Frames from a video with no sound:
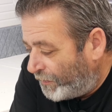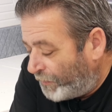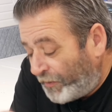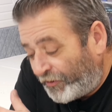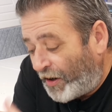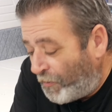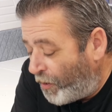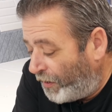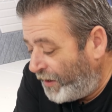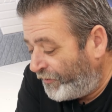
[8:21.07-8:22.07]
But the sound
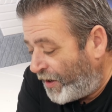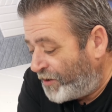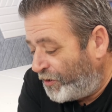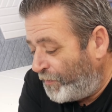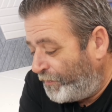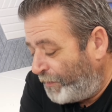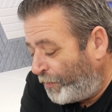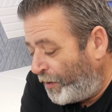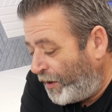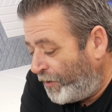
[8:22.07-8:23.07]
quality is actually
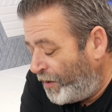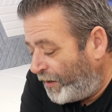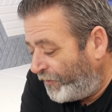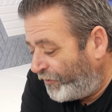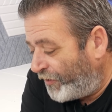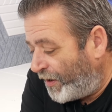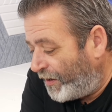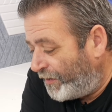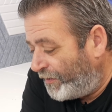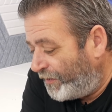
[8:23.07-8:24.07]
pretty good. It
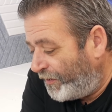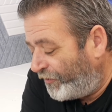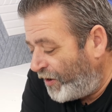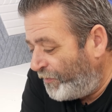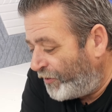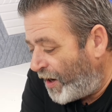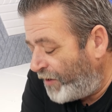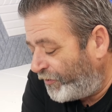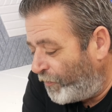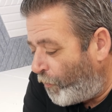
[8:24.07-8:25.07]
seems
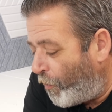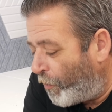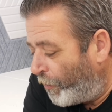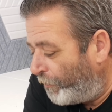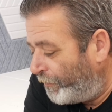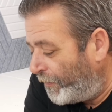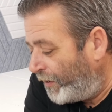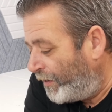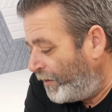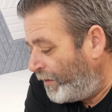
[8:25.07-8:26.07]
nice and warm.
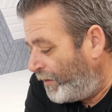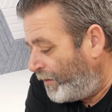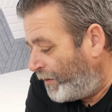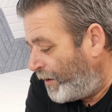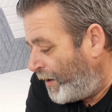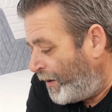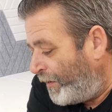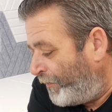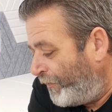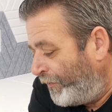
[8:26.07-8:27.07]

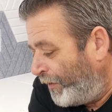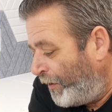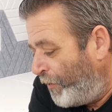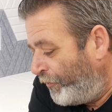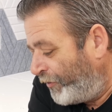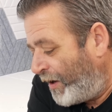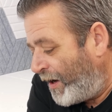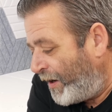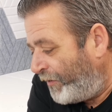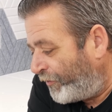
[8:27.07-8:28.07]
The lows and
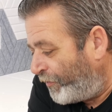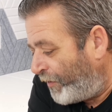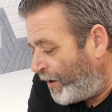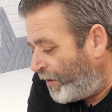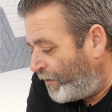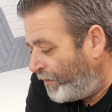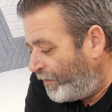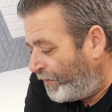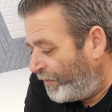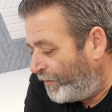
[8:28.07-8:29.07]
highs are there.
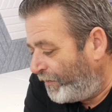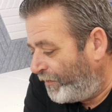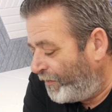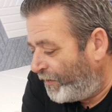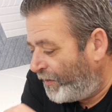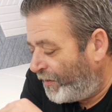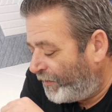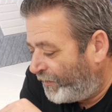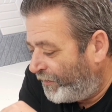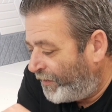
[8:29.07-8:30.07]

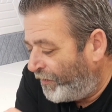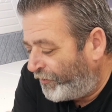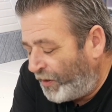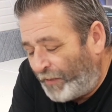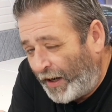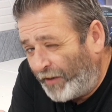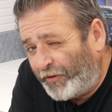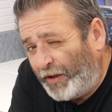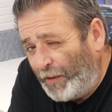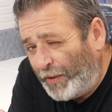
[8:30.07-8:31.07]
Doesn't seem like it's
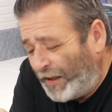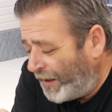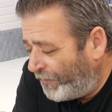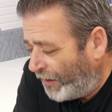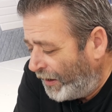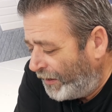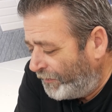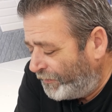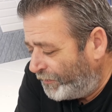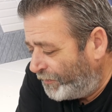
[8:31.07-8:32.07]
clipping
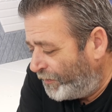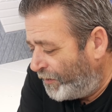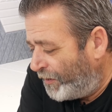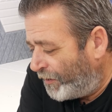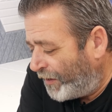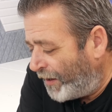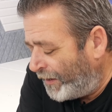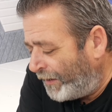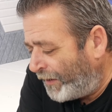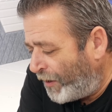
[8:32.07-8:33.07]
anything, cutting
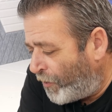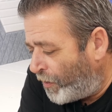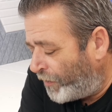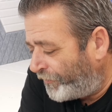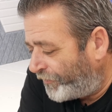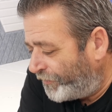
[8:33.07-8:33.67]
anything off.